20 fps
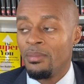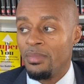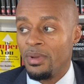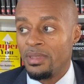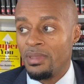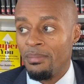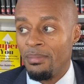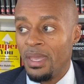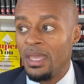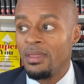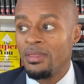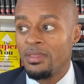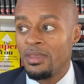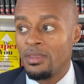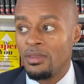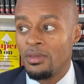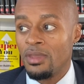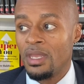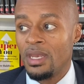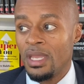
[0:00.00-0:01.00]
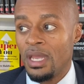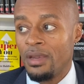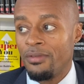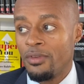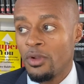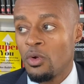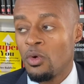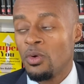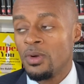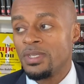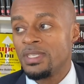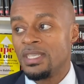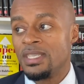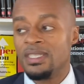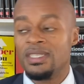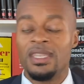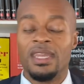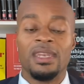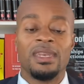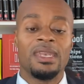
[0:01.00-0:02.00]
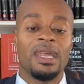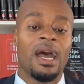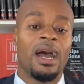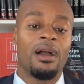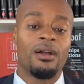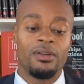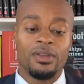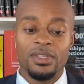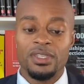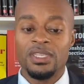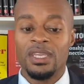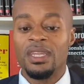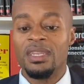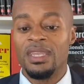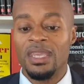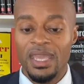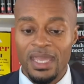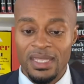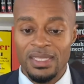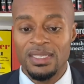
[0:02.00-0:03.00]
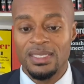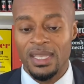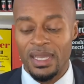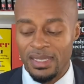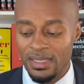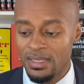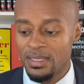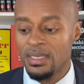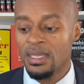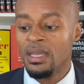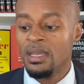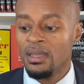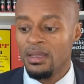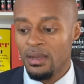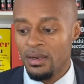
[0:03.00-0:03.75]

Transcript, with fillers: But the main thing you're getting out of a course is the knowledge and the insights.